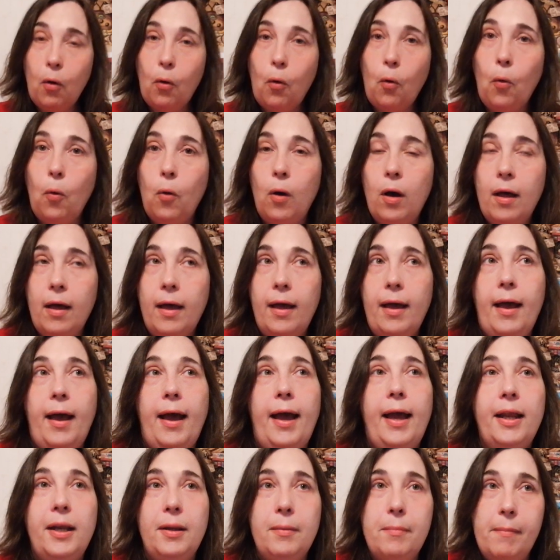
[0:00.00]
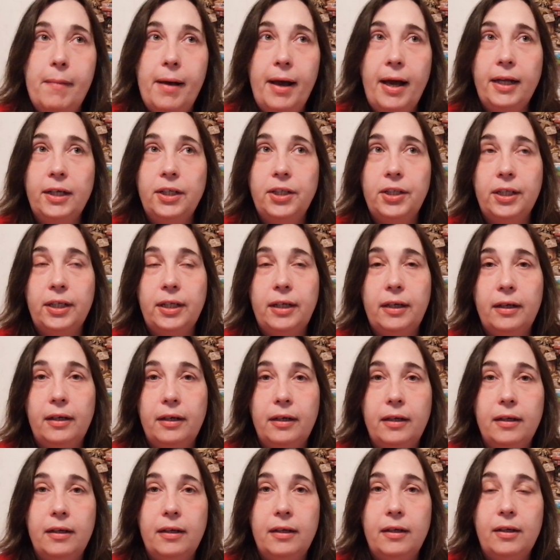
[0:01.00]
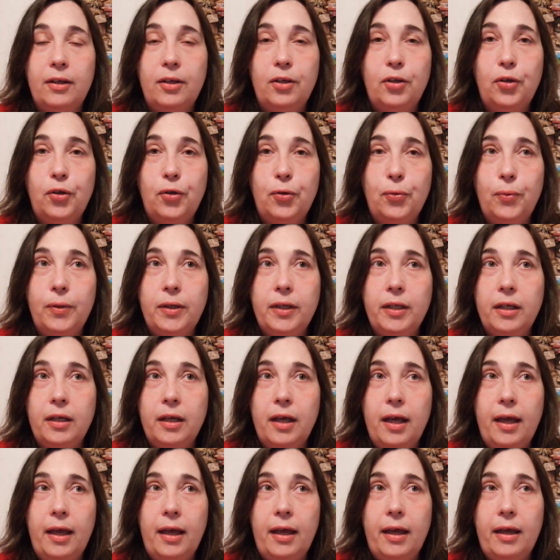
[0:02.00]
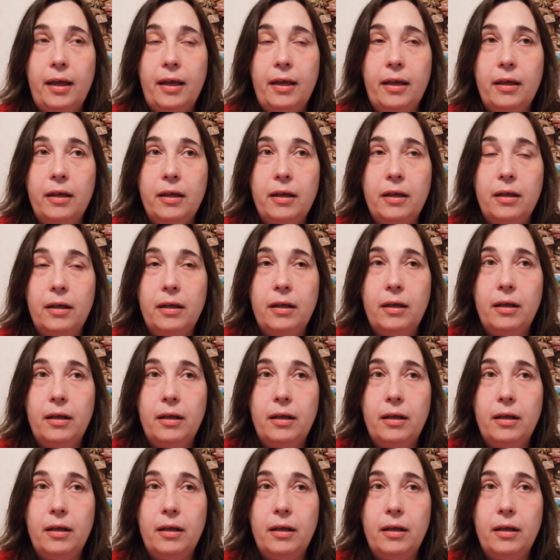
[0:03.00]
Oh, and imagine doing a,